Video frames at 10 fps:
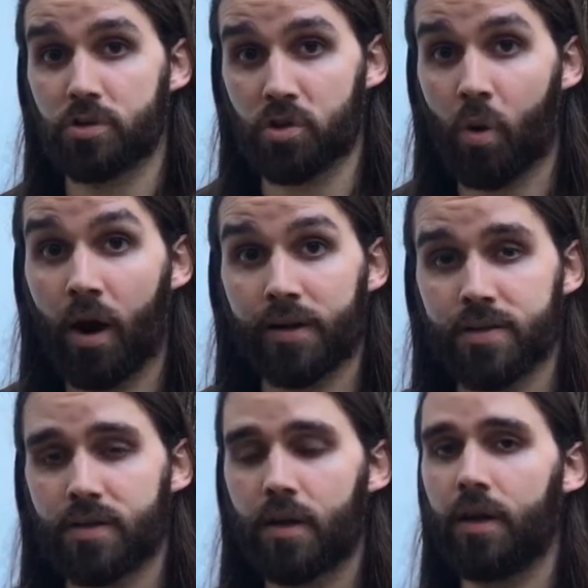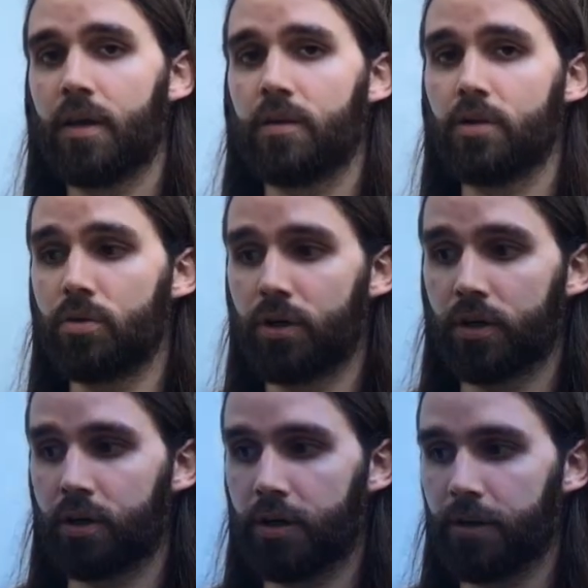or squats. You
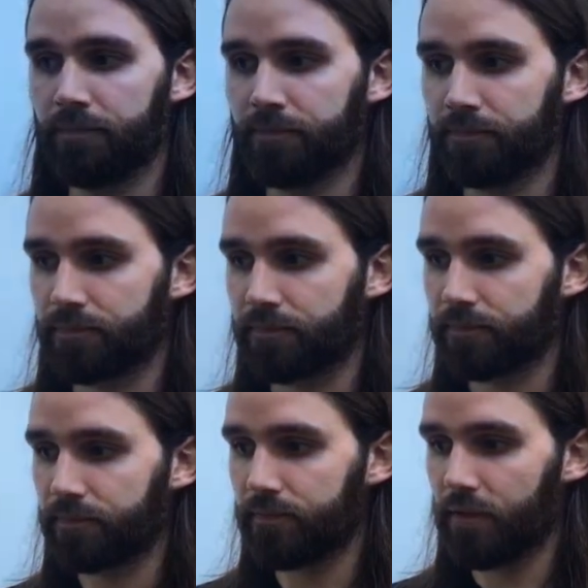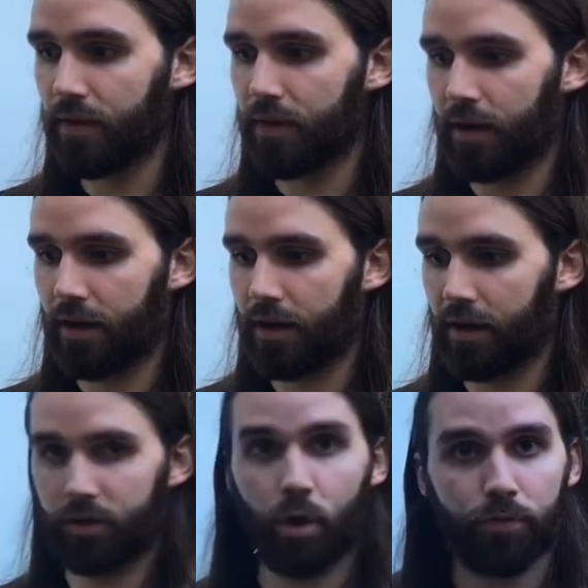could
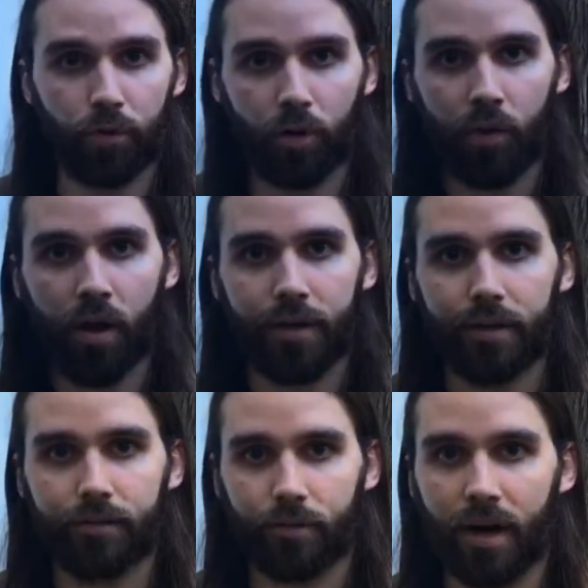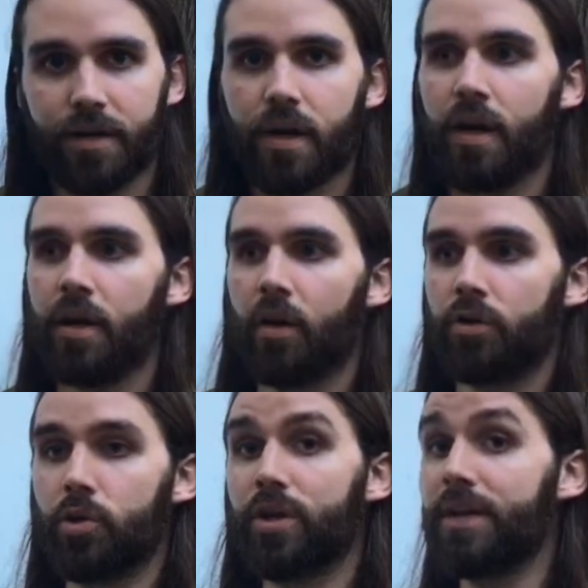go for a run, right?
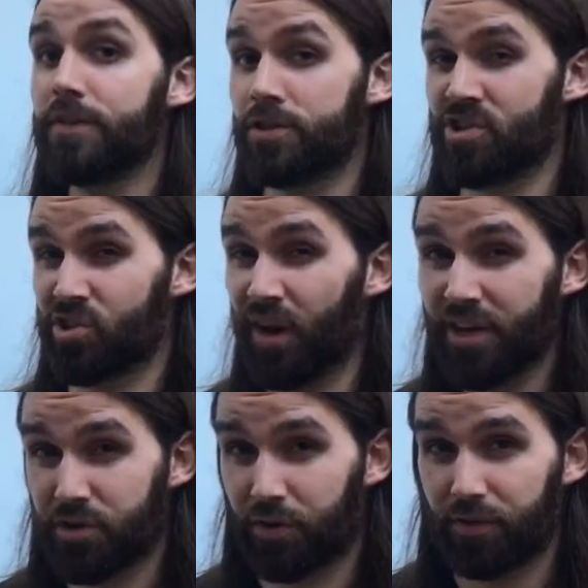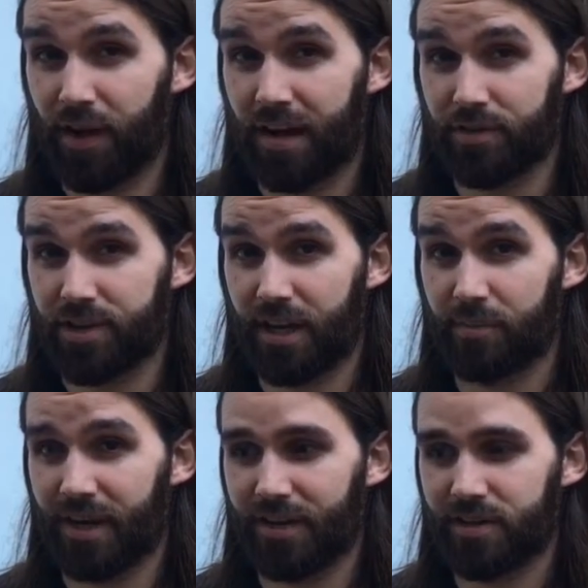You could even stretch for 5 or
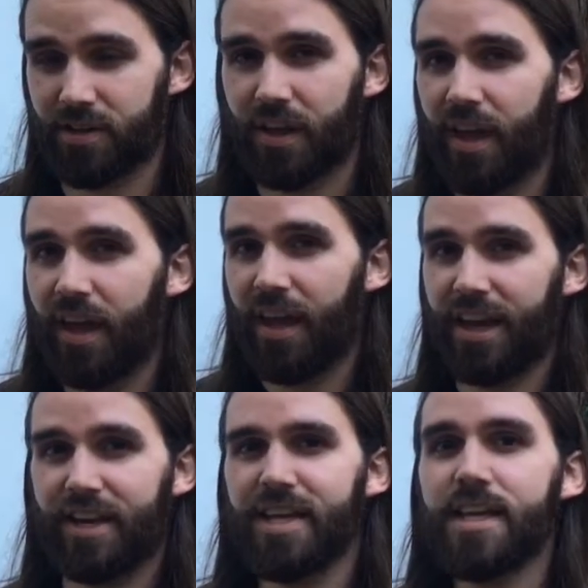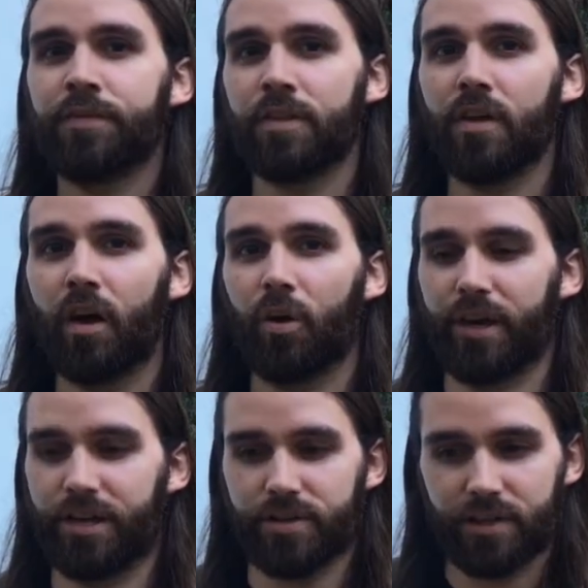10 minutes. And even though
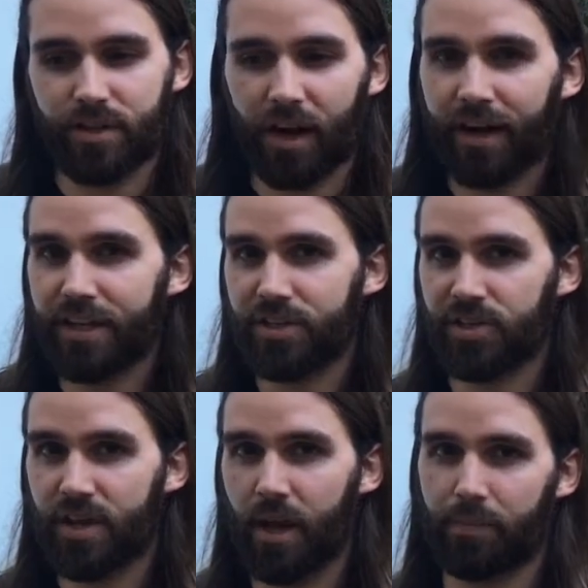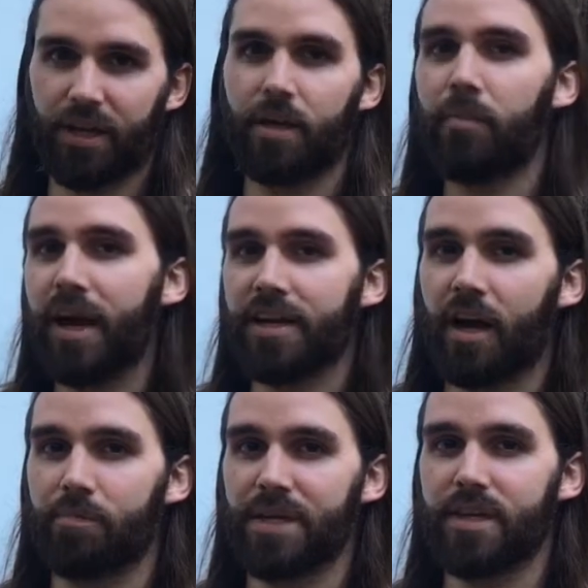it is a tiny step, and it might
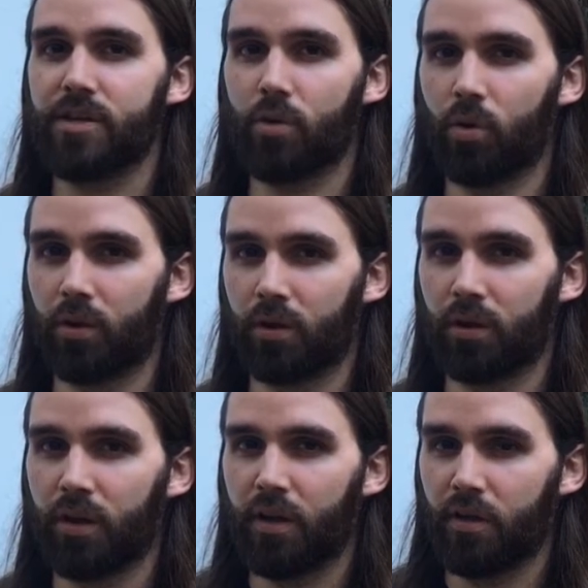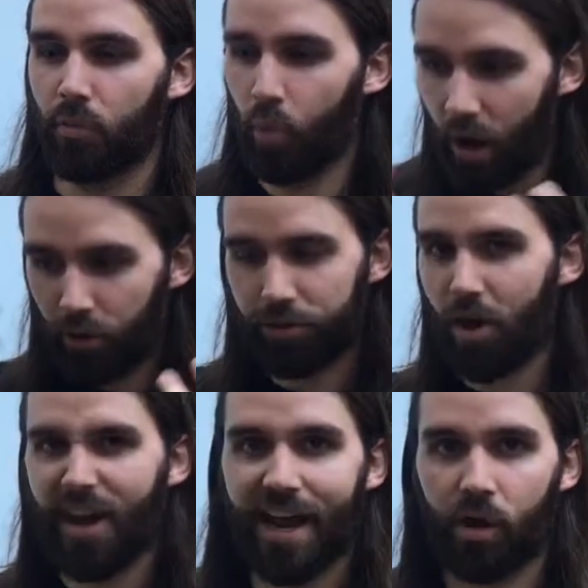not be your well
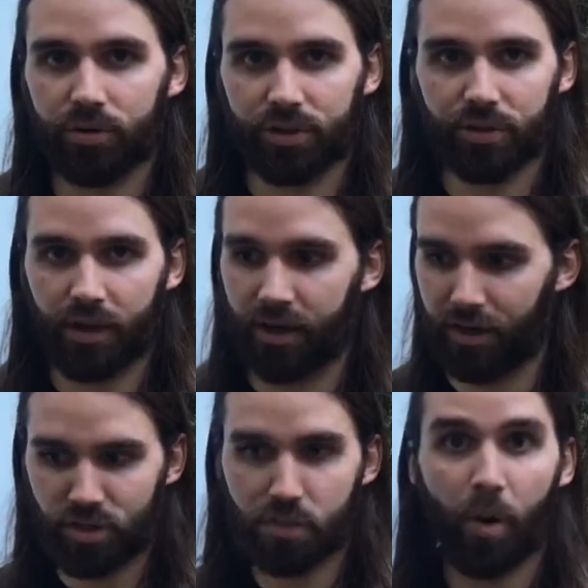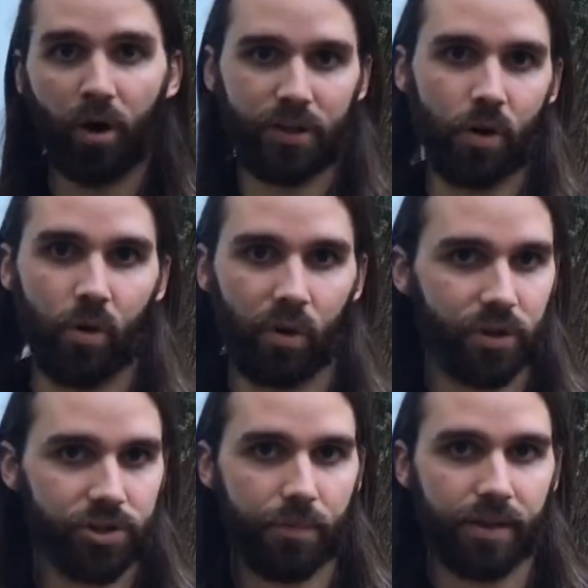thought out smart goal or
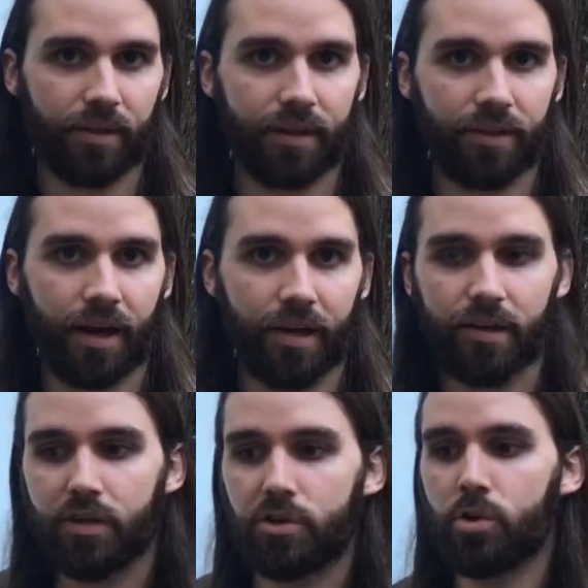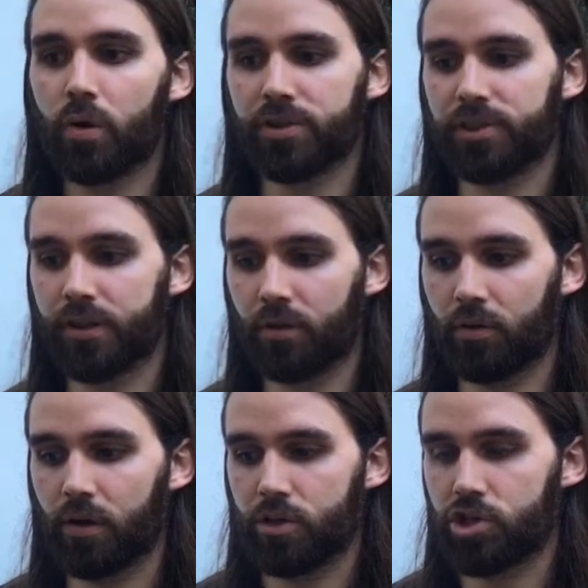something like that, you are
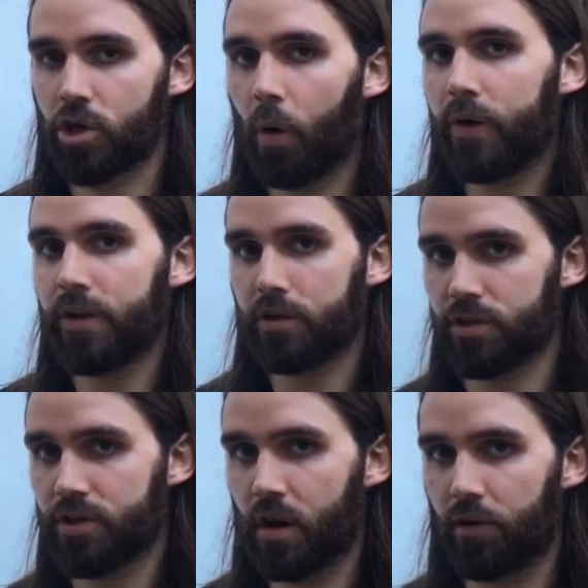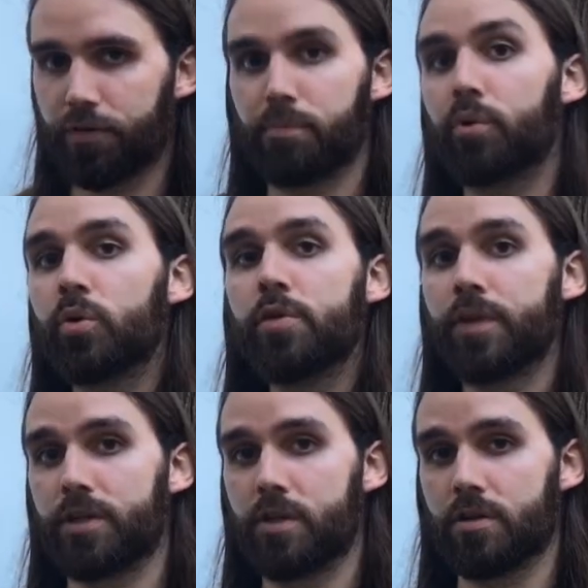still showing yourself and
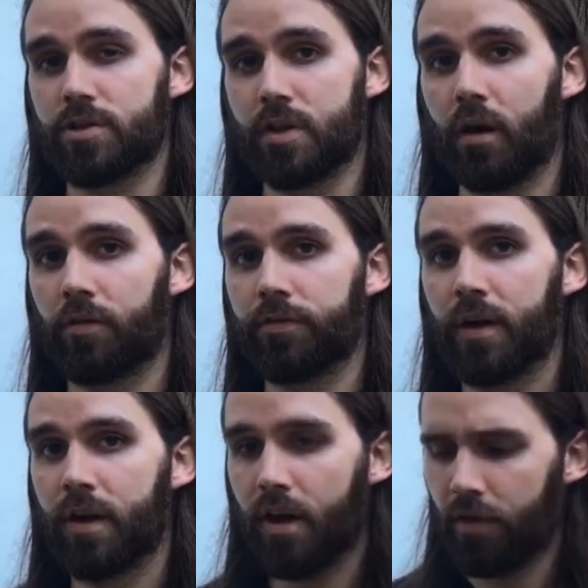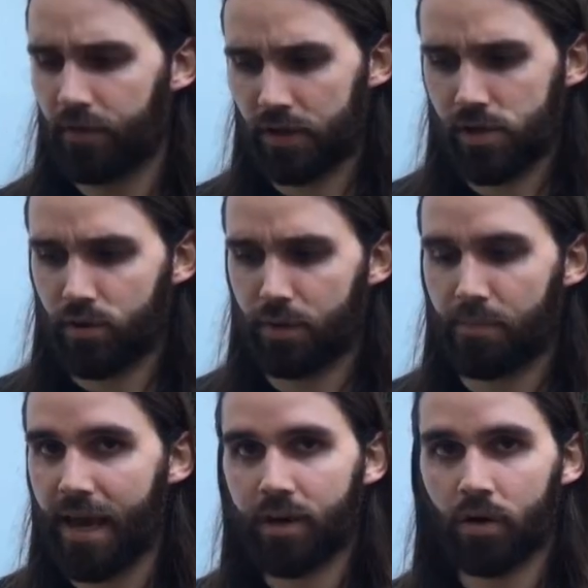proving to yourself that you can
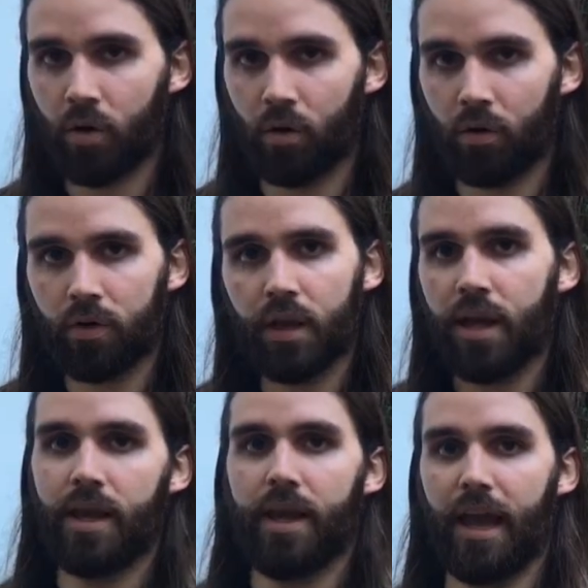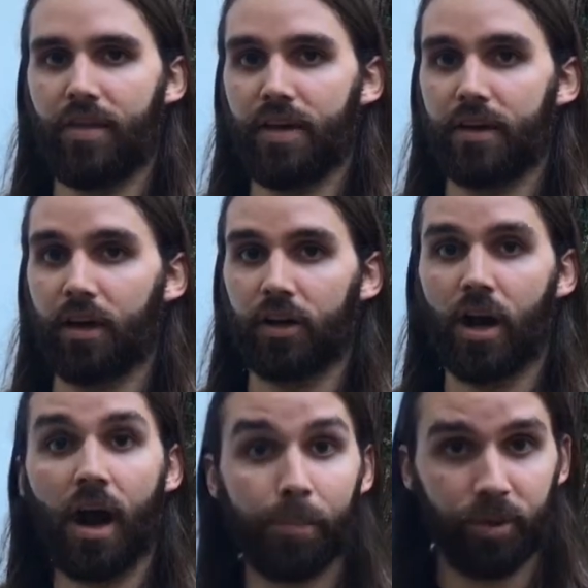make a goal and then
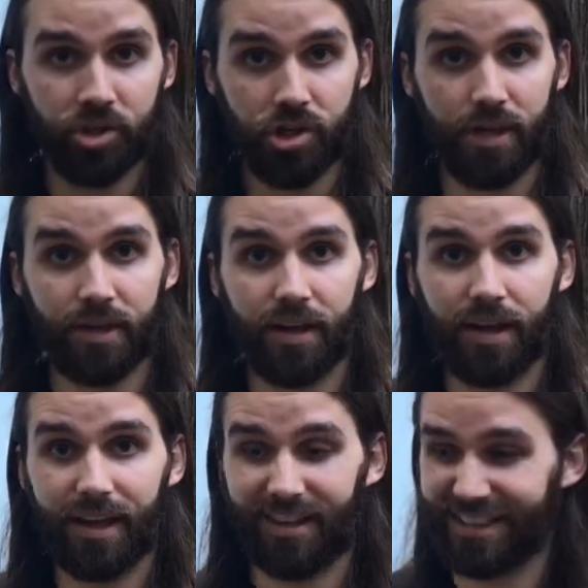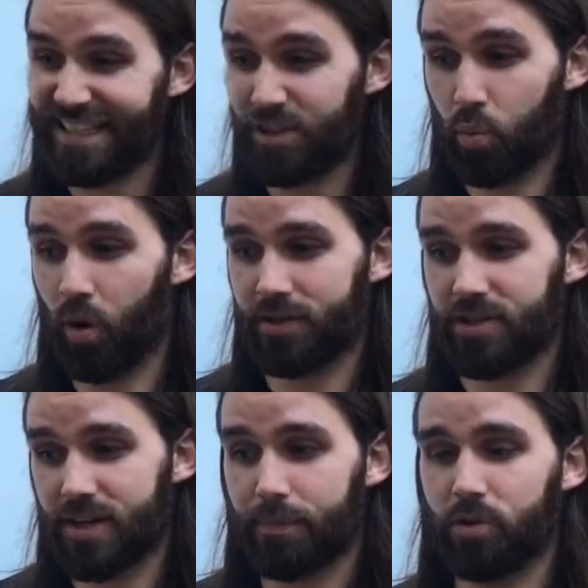accomplish it, at least one
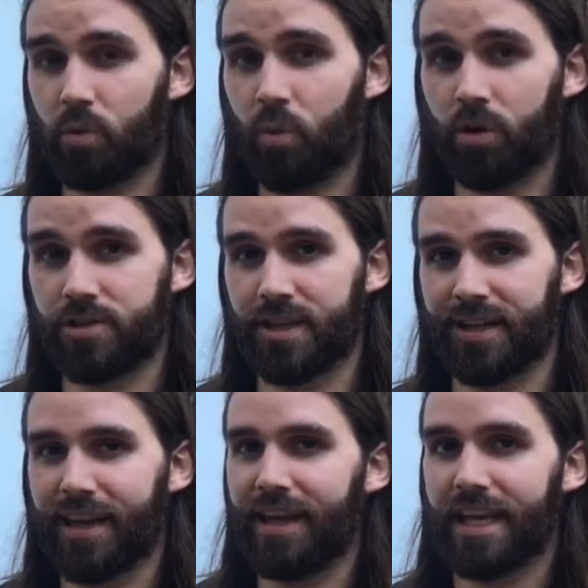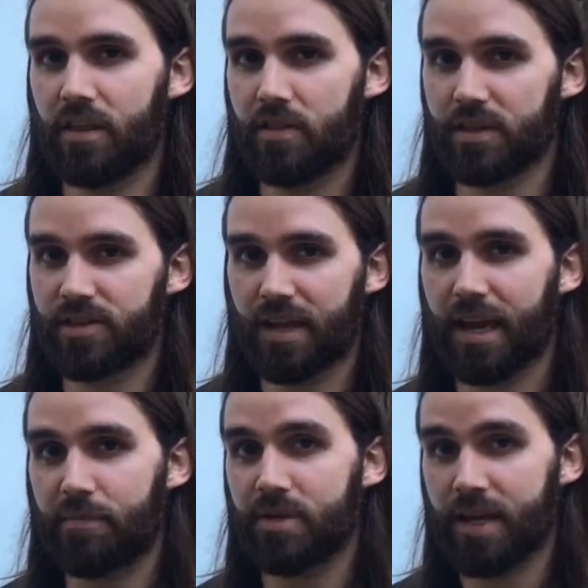step towards it, in the
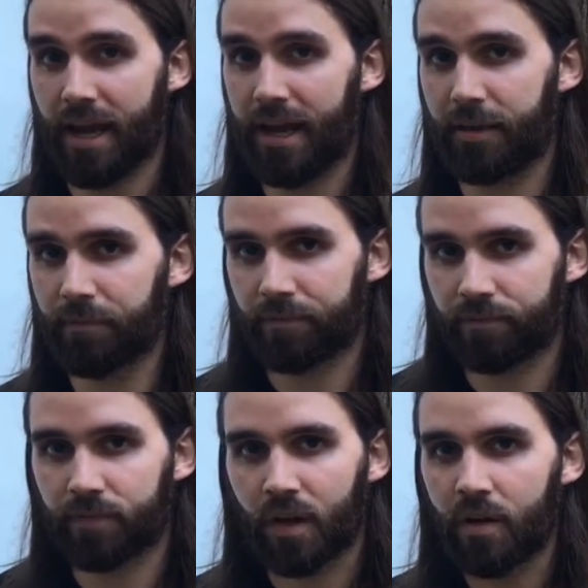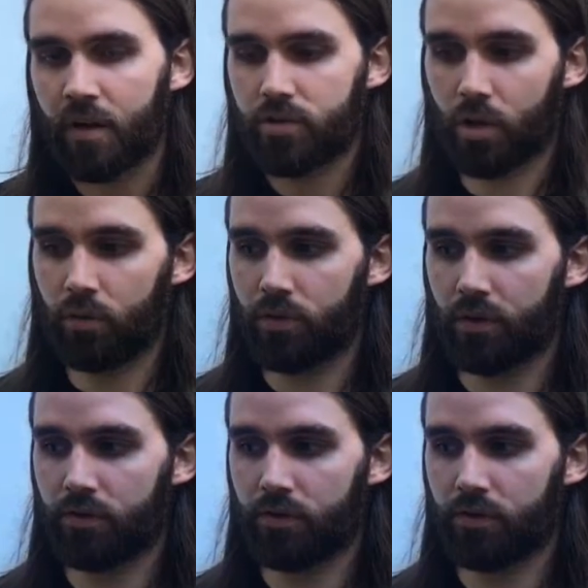same day. So